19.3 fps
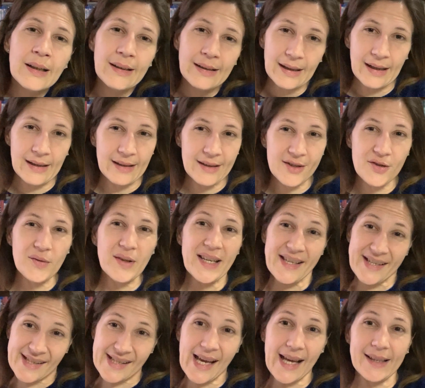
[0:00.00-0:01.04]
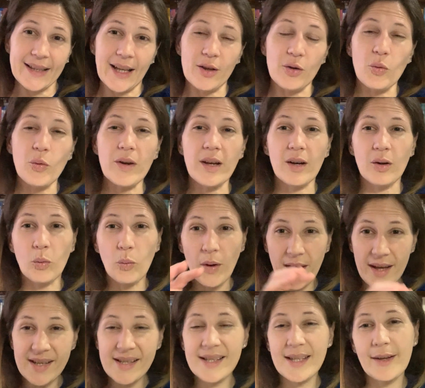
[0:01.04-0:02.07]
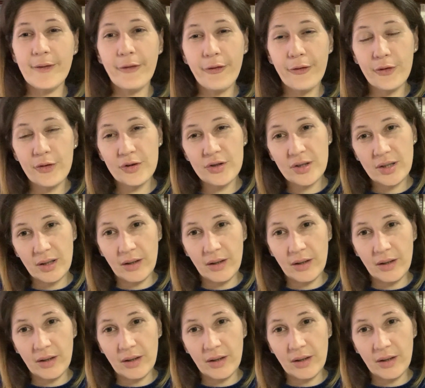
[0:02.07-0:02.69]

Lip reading: and it's really sad that we are wasting food